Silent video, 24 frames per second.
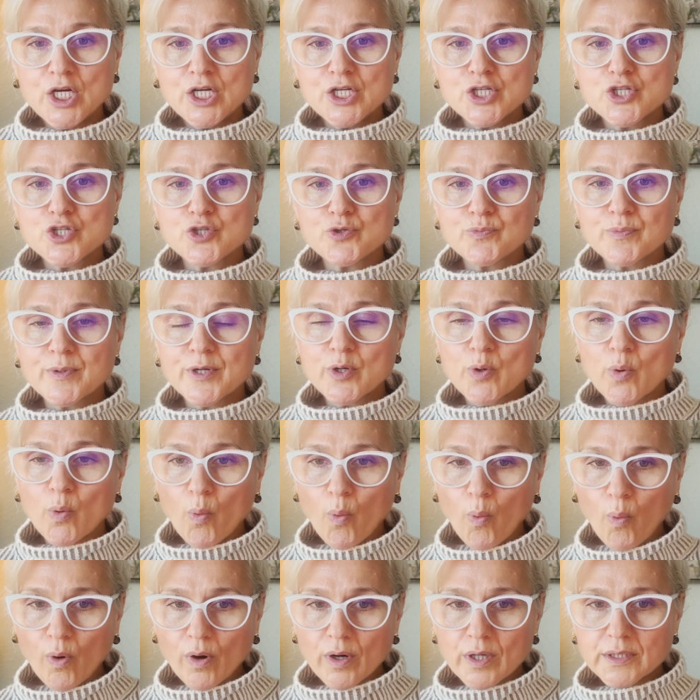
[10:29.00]
to
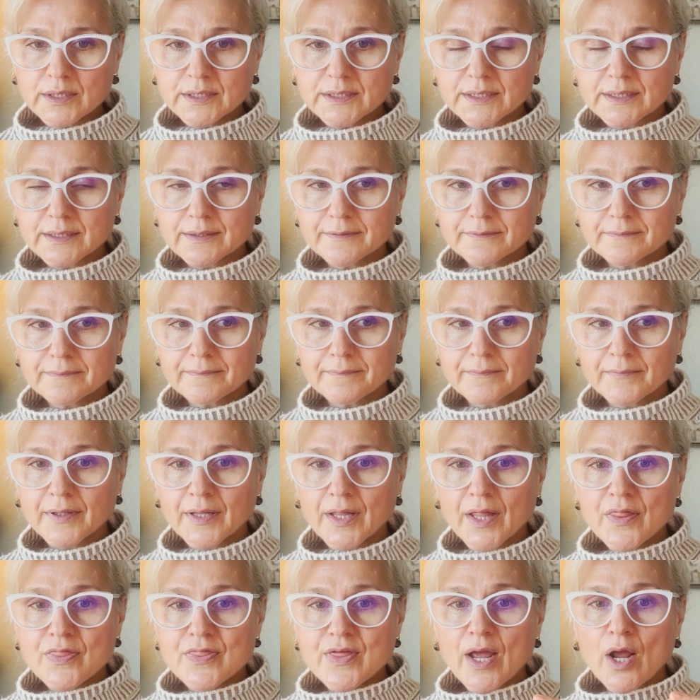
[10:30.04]
record
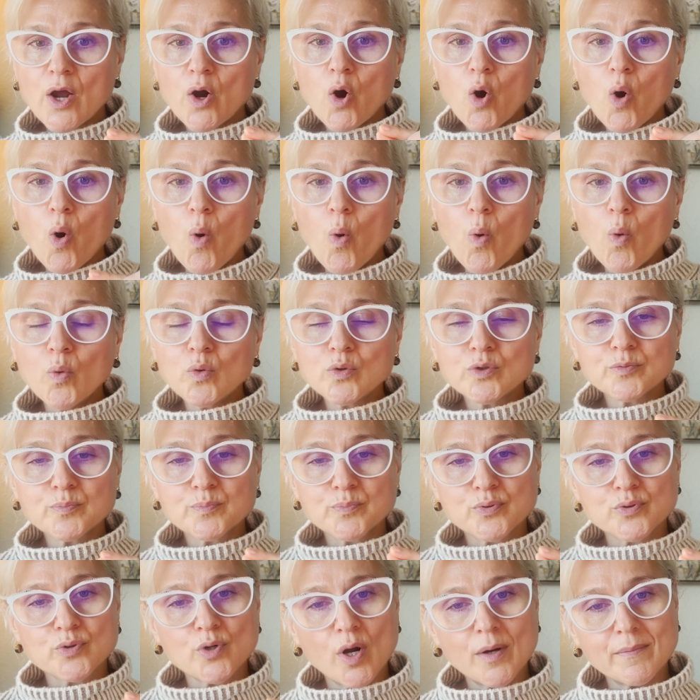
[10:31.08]
their own
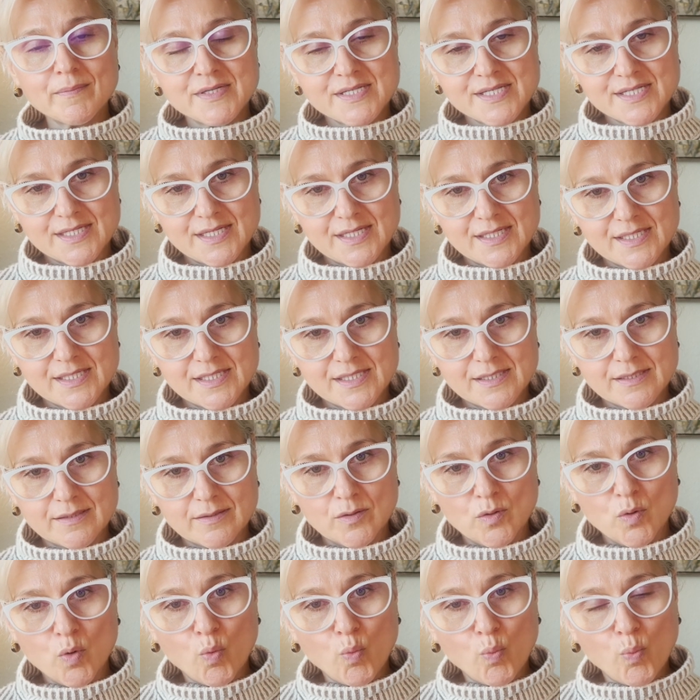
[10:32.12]
promises
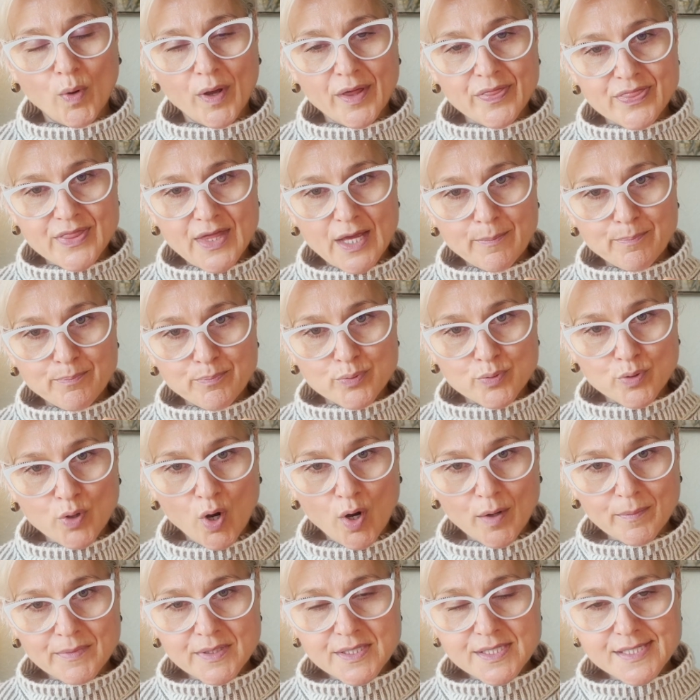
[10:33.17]
when they
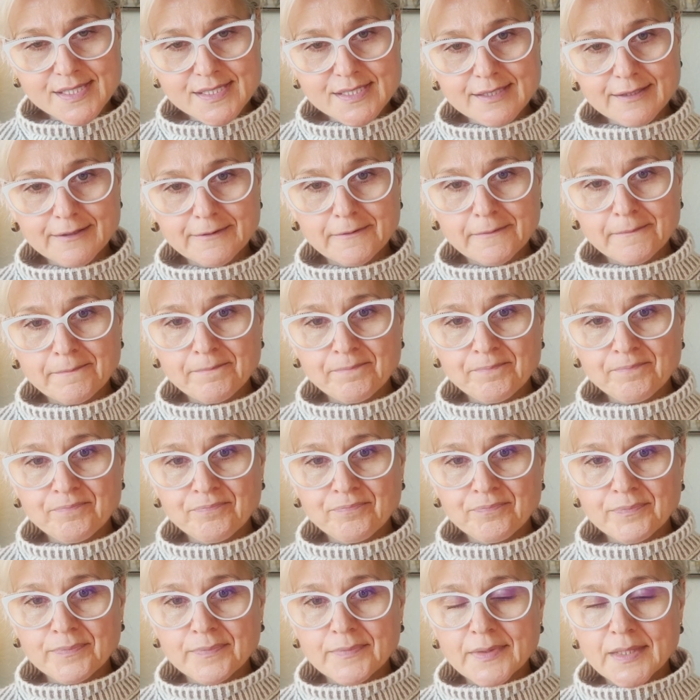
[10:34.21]
promise
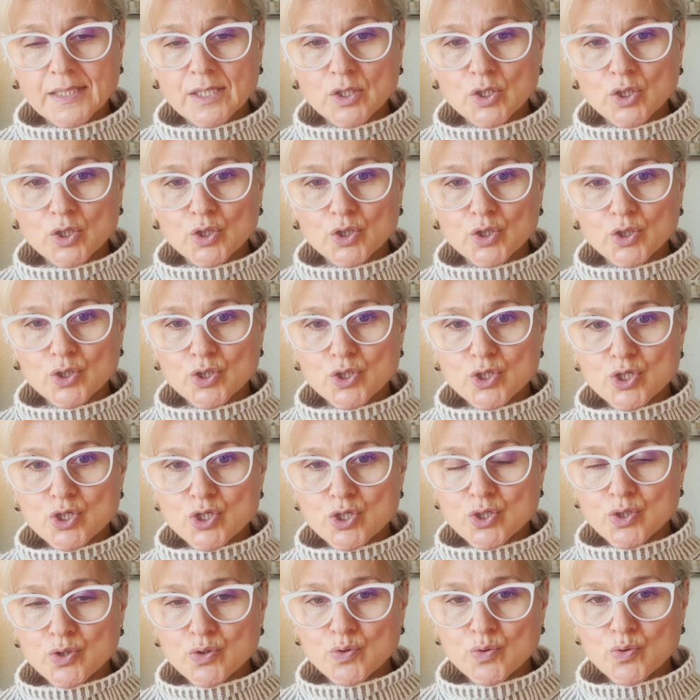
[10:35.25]

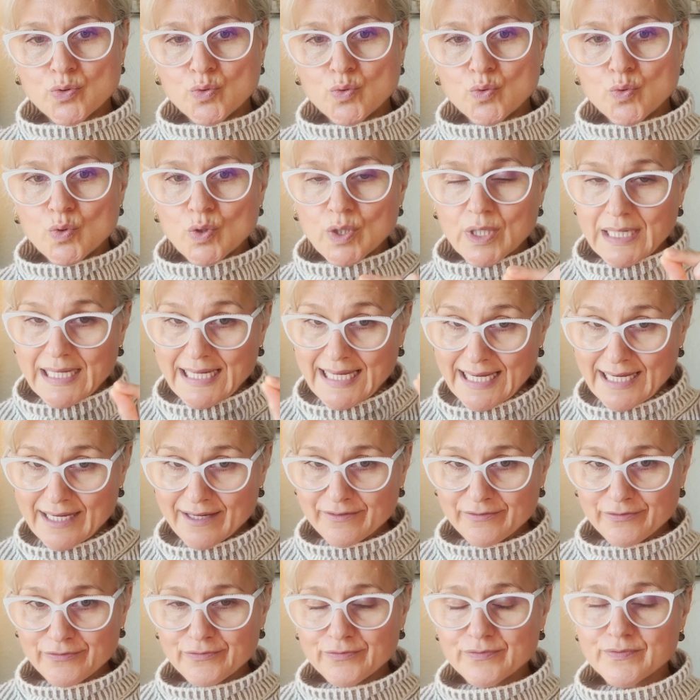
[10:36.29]
to
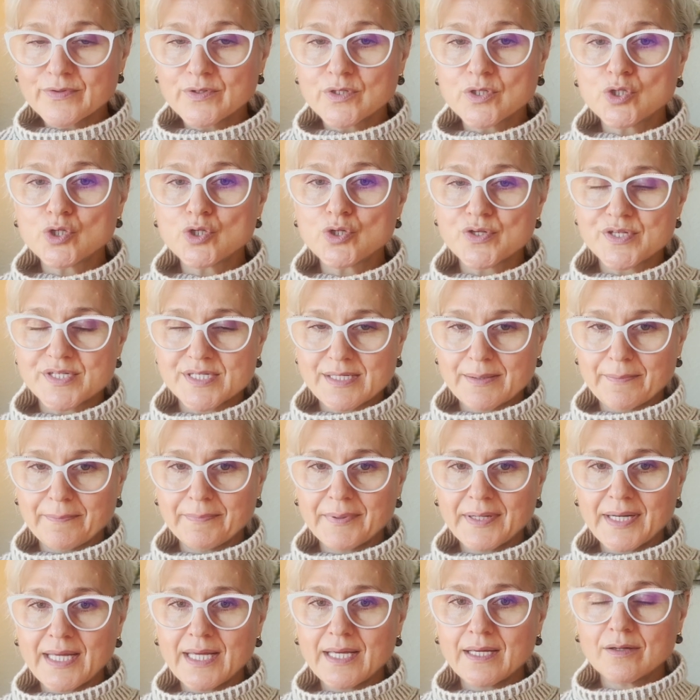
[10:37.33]
give to
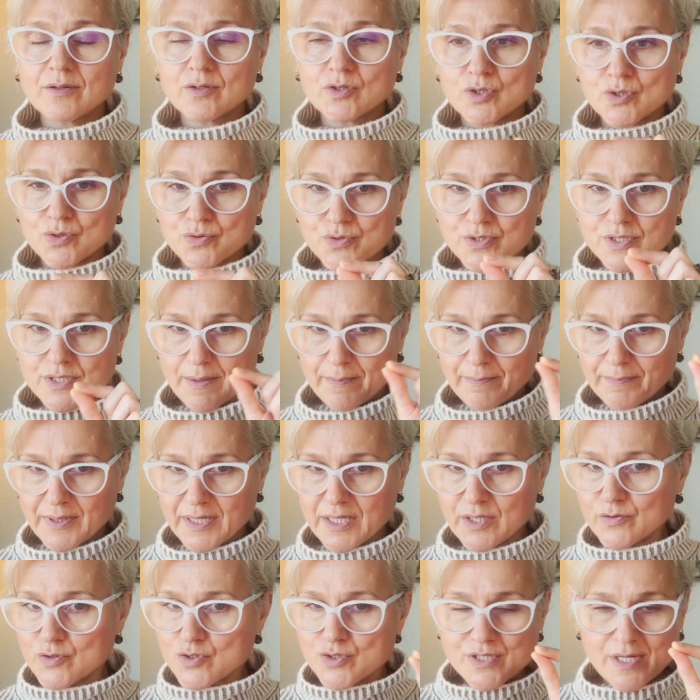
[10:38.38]
somebody, to
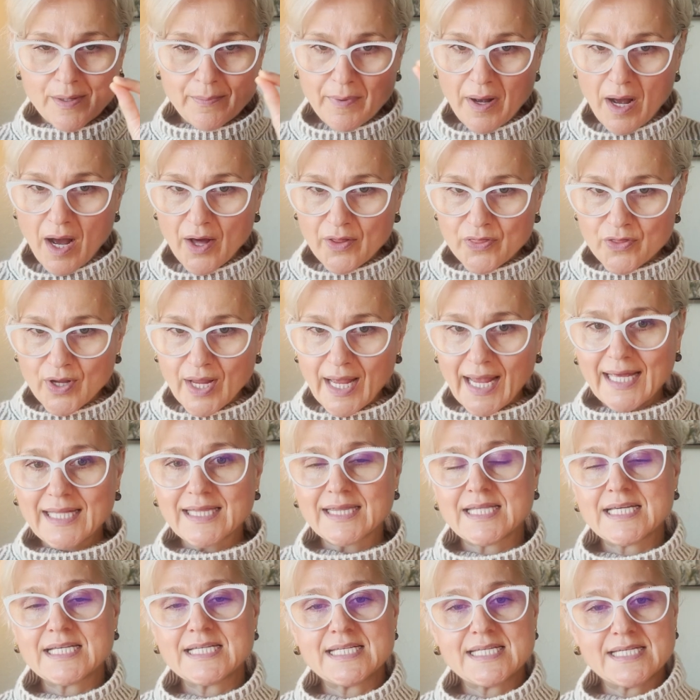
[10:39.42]
some other
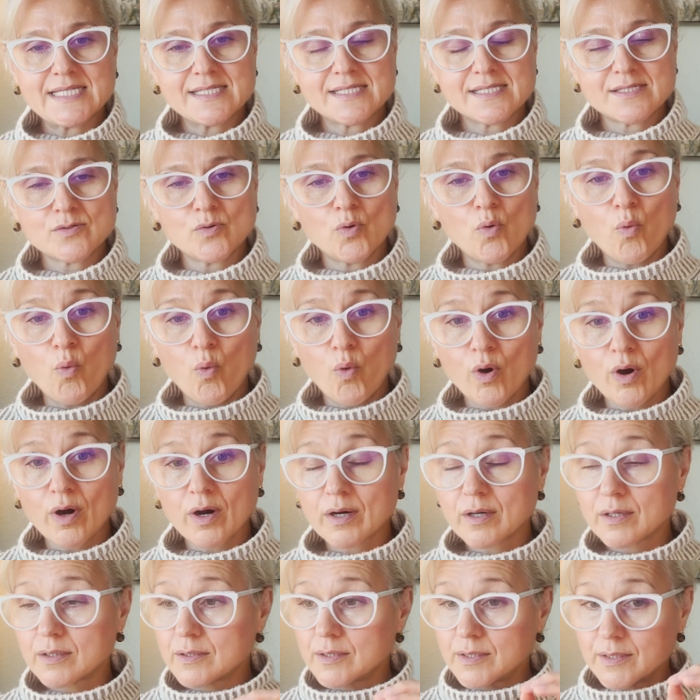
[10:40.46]
entities
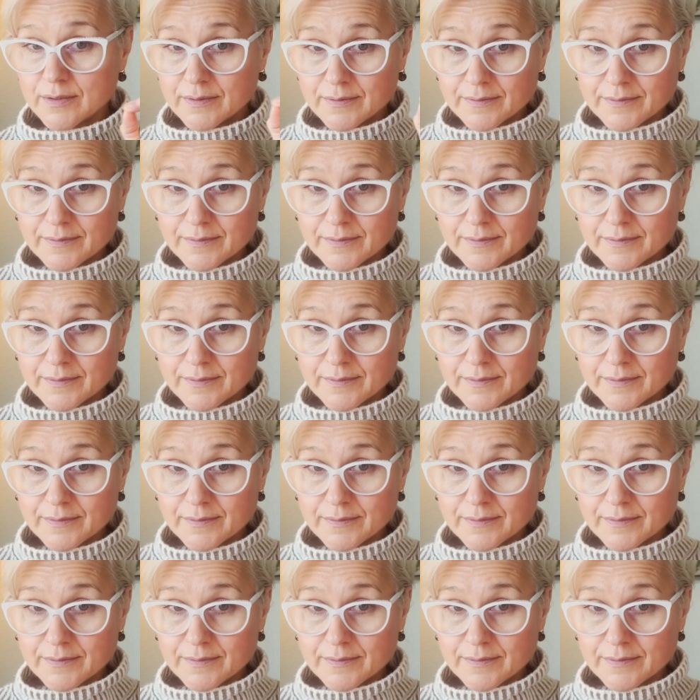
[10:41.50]
or